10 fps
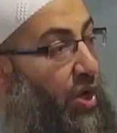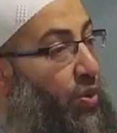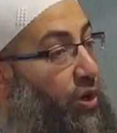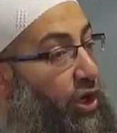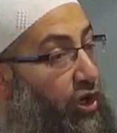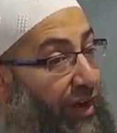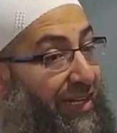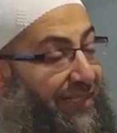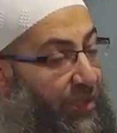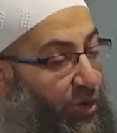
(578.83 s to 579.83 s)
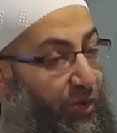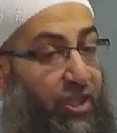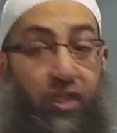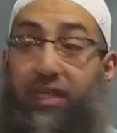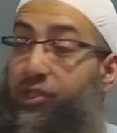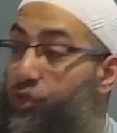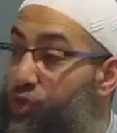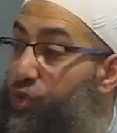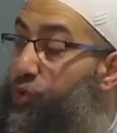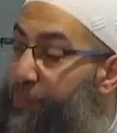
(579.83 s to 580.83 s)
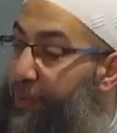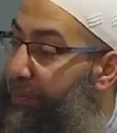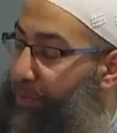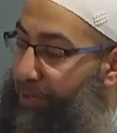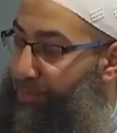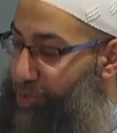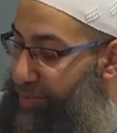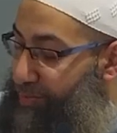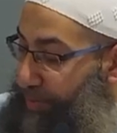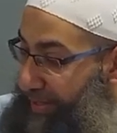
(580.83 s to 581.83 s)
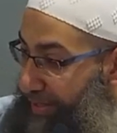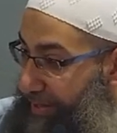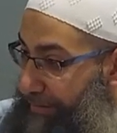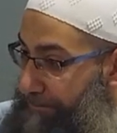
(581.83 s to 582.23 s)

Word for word: were credited originally to two people in Muslim Spain.